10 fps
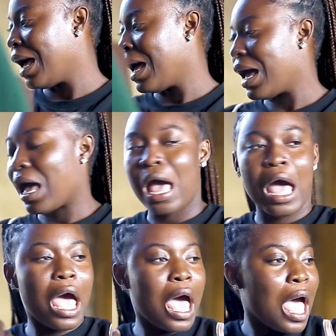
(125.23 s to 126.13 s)
I'm
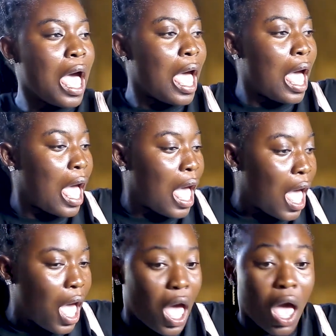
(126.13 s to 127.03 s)
saying for the moment,
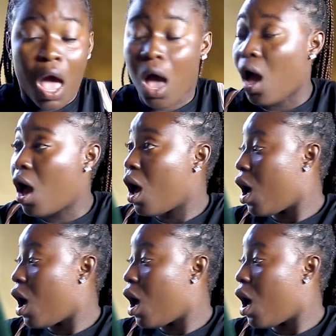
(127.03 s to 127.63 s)
okay? This is just where I